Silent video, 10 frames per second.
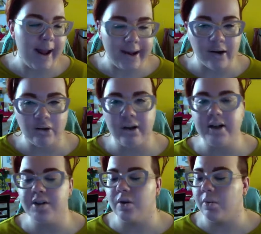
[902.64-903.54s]
angry.
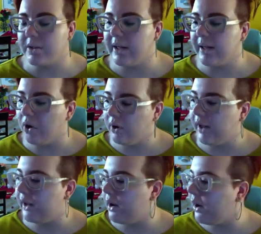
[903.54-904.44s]
So I was like,
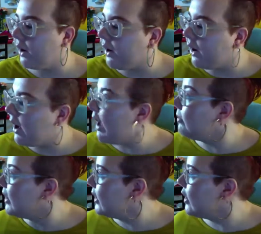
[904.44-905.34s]
okay,
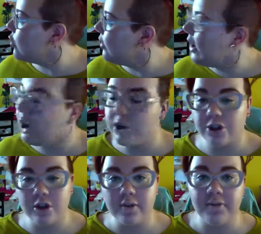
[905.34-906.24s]
I'm letting you there
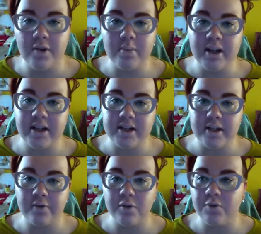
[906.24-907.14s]
just a few minutes.
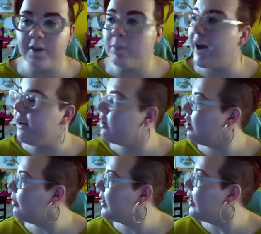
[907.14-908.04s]
If you feel bad, you
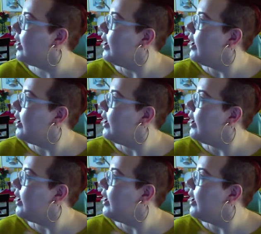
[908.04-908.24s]
come in.